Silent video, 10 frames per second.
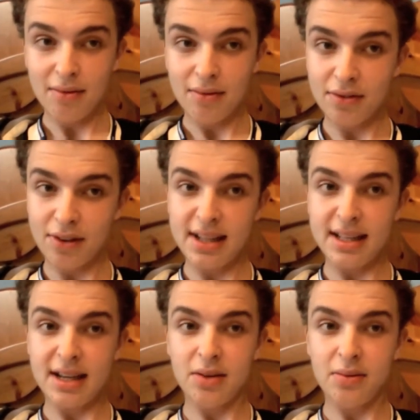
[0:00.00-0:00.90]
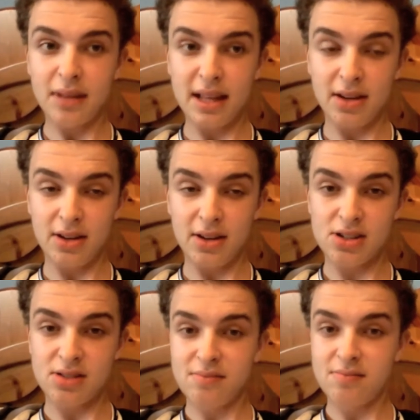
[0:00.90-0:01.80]
3-0, they
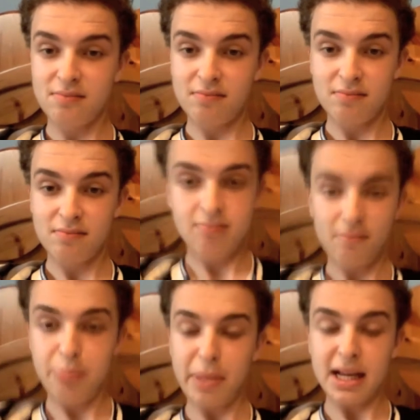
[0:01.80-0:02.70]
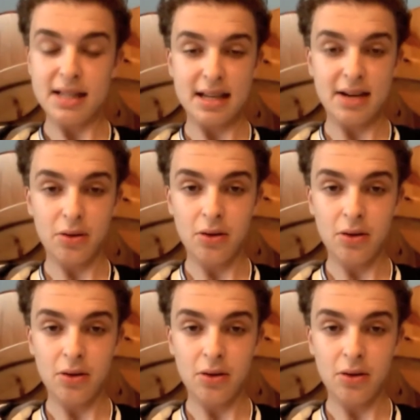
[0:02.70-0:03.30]
lost. Big deal.